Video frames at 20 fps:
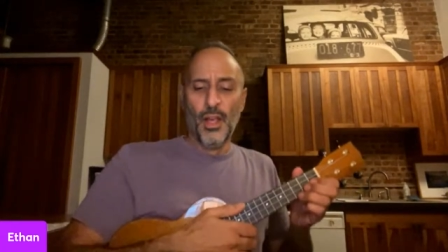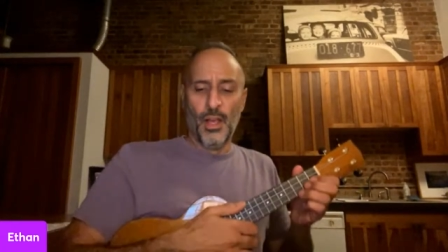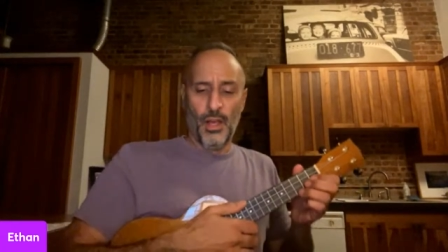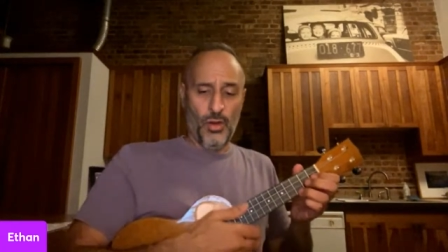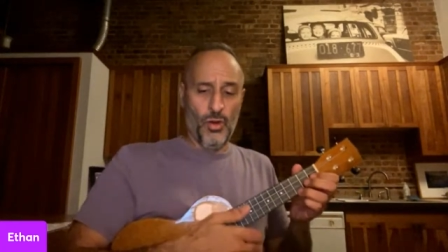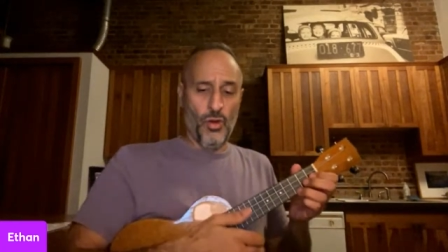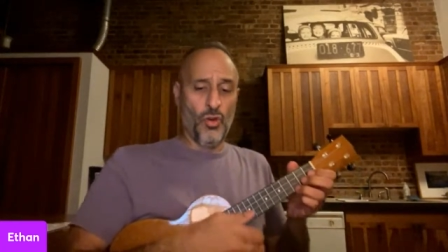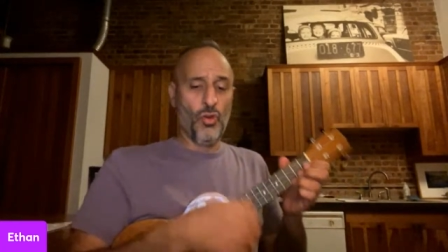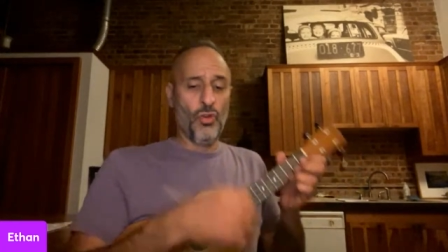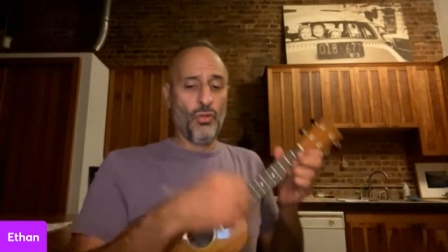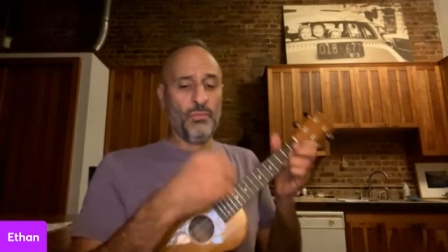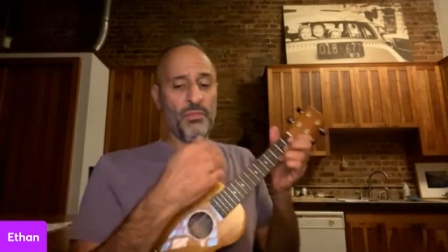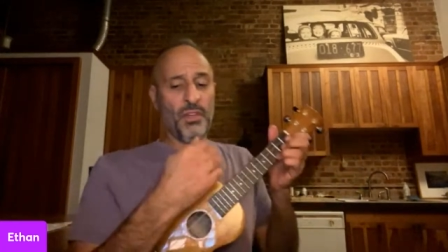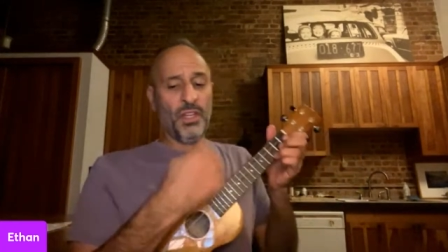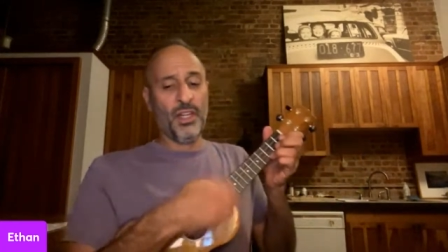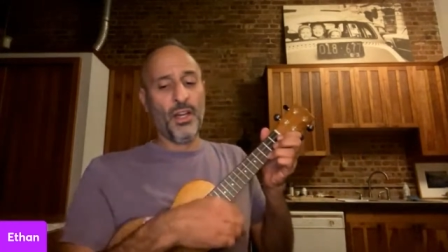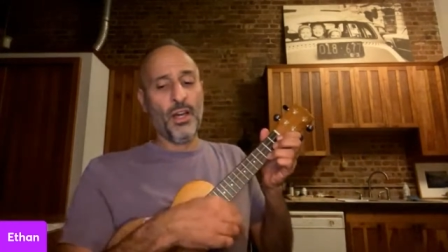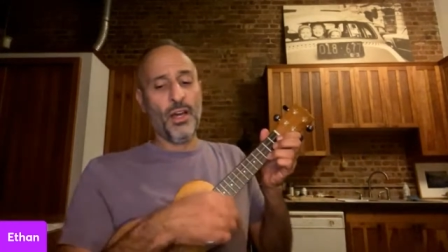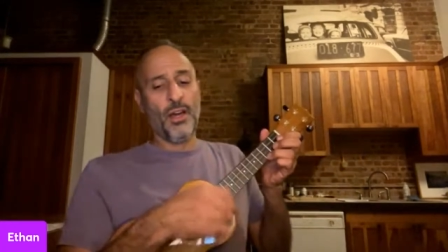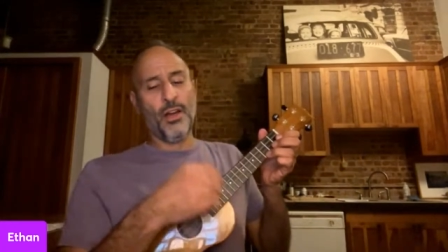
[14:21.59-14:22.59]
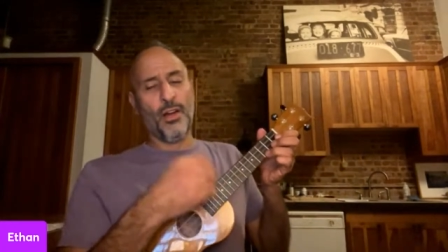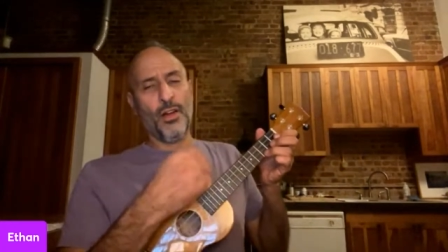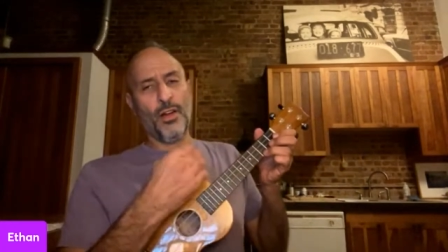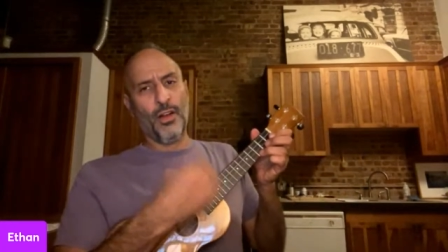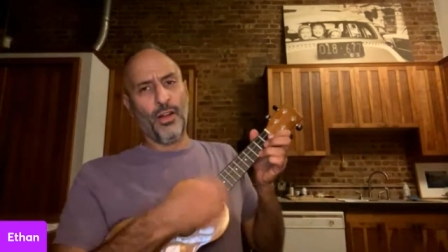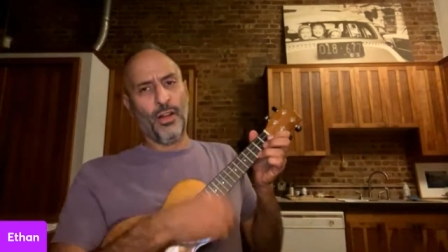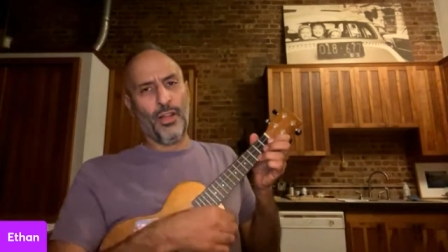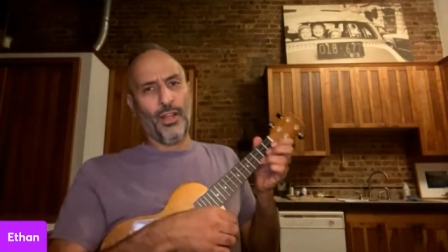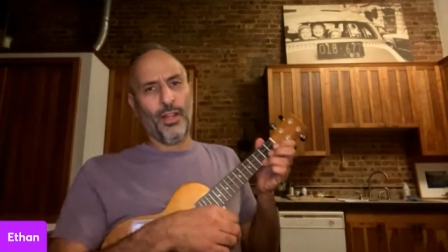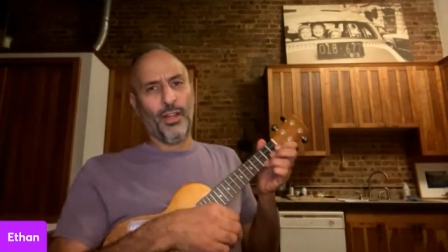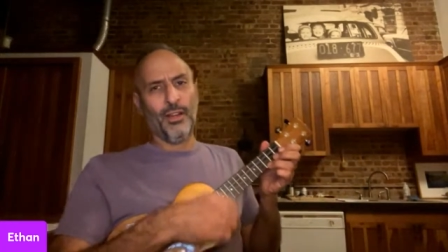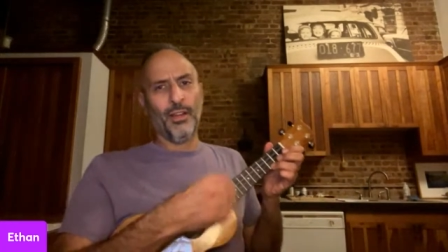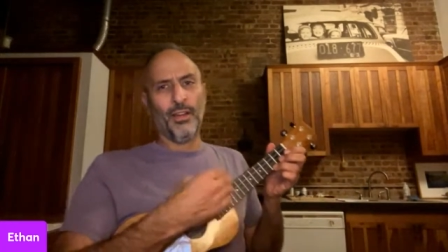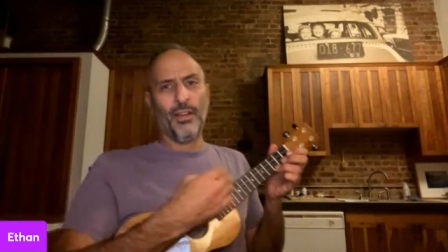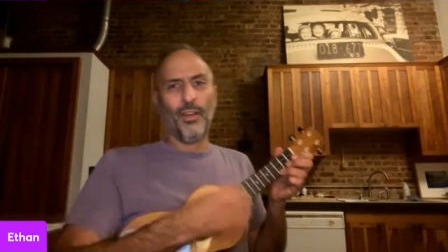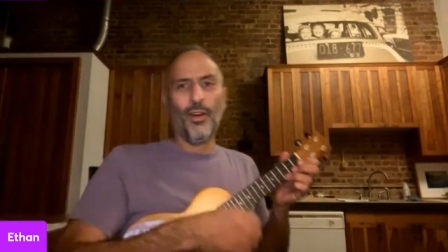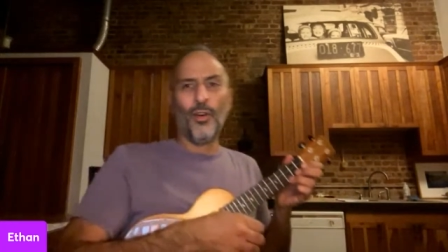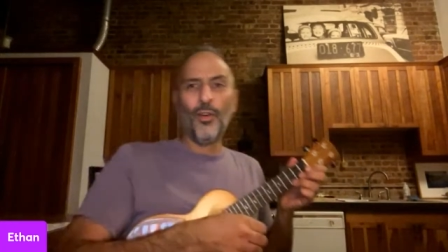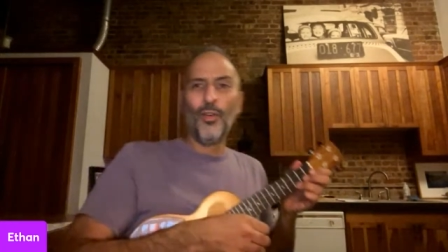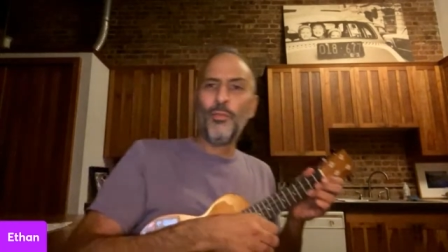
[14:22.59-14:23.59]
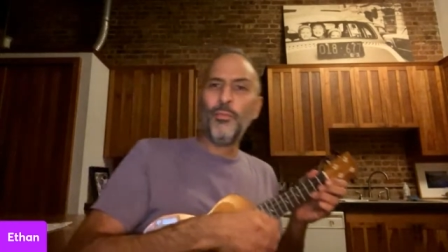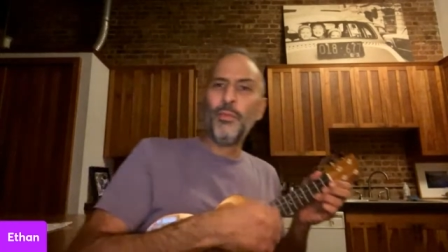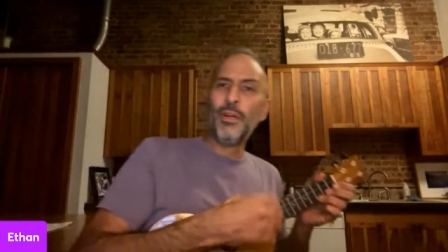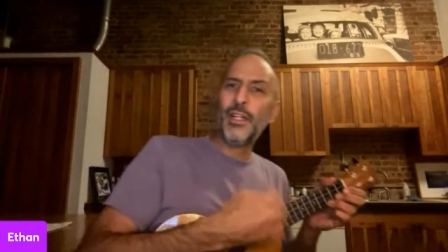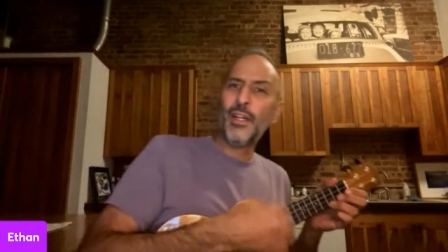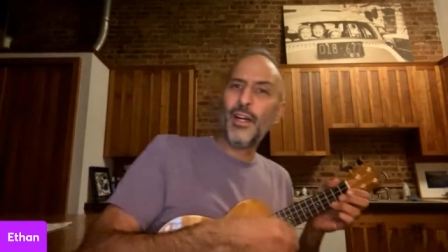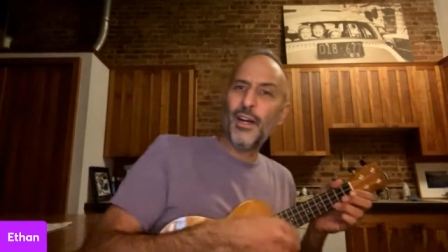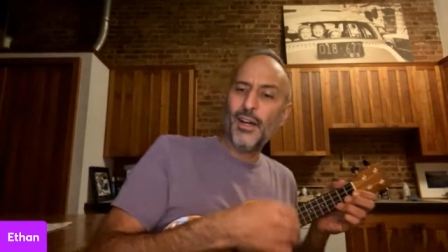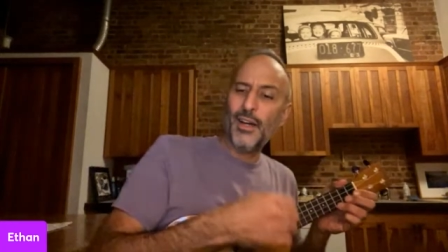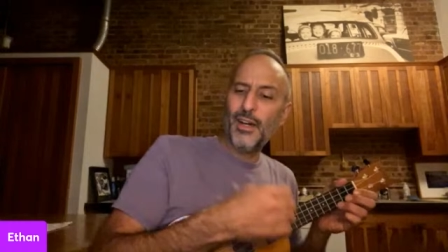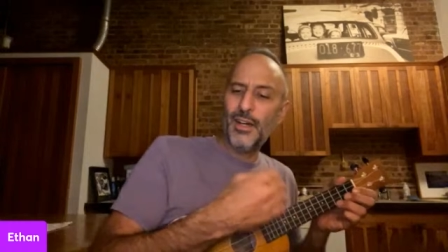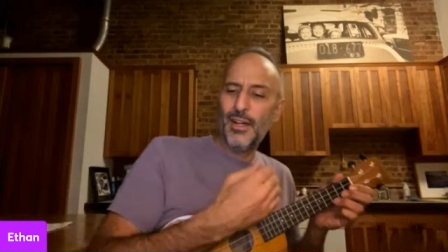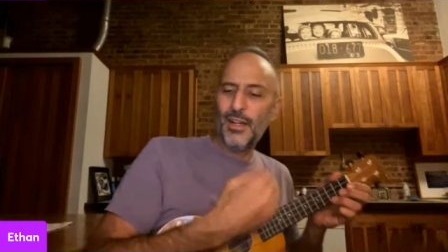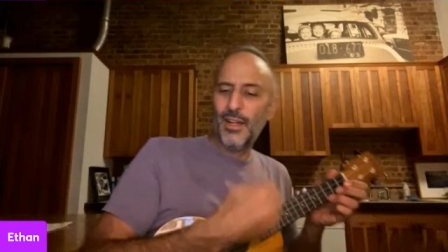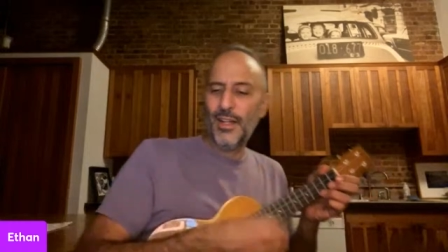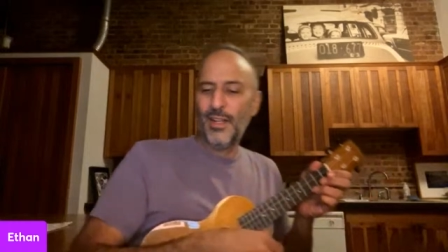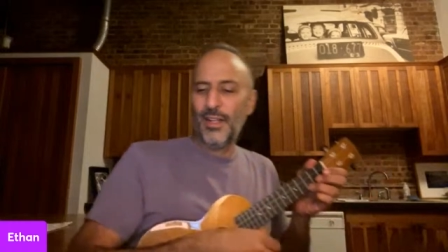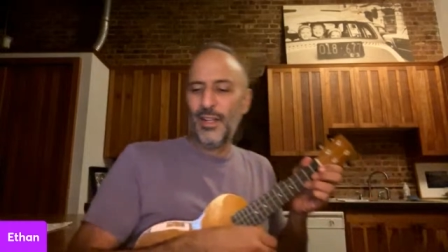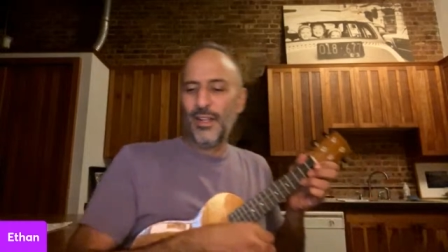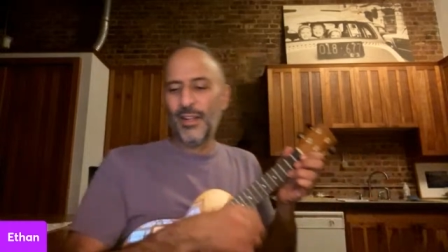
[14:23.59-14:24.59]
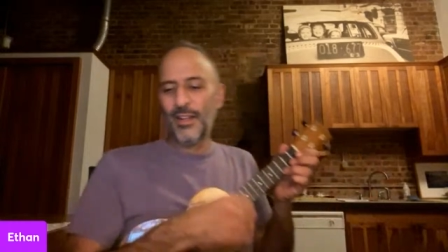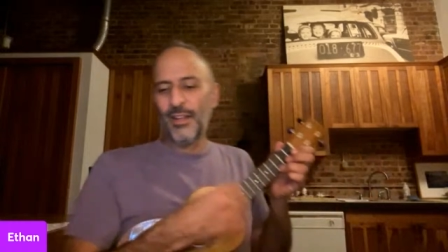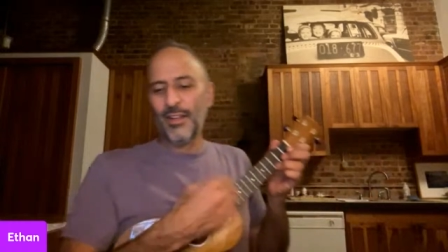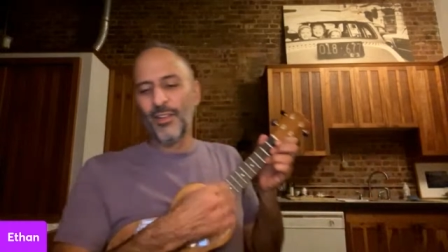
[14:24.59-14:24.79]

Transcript: Oh, my darling, oh, my darling,